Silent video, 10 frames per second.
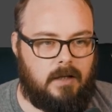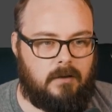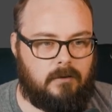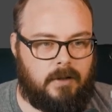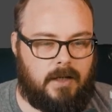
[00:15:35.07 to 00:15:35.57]

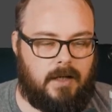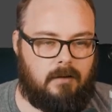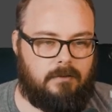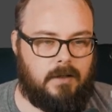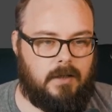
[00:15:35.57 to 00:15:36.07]
So I
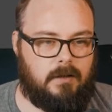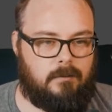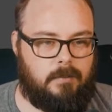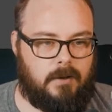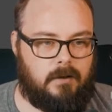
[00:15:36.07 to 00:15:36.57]
have the
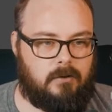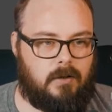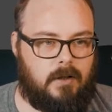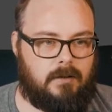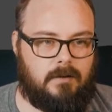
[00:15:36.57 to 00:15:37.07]
speaking
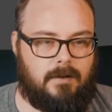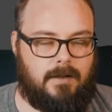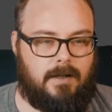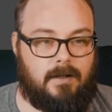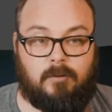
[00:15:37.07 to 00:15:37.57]
track
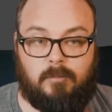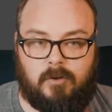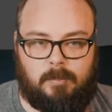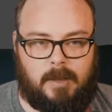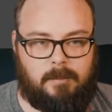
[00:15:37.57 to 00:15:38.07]
that has a
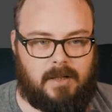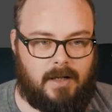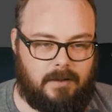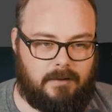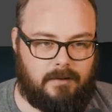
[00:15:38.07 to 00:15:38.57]
music bed
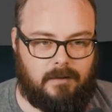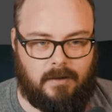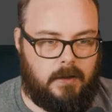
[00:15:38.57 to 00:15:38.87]
behind it.